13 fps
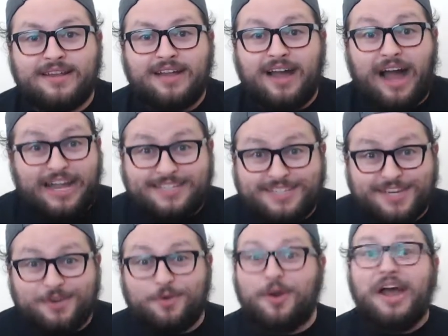I
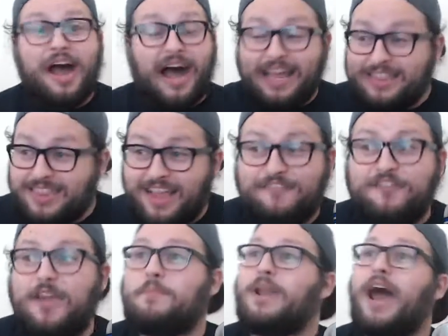do. I love
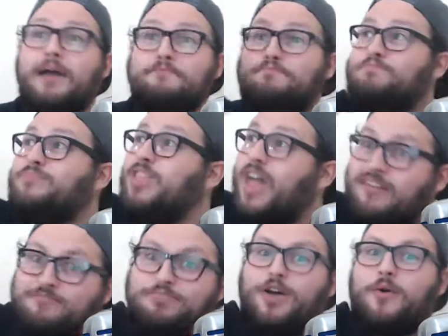vaping. I
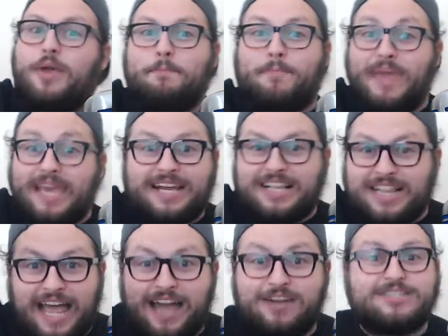love blowing big
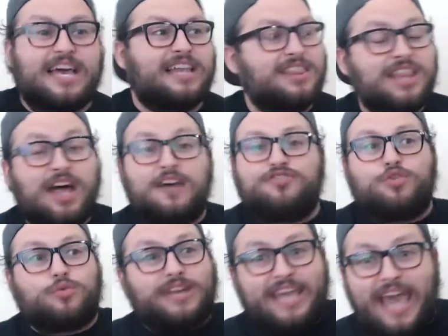clouds. I love the
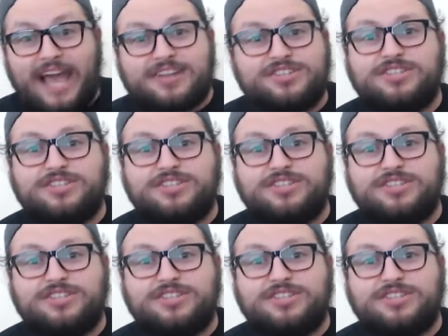reactions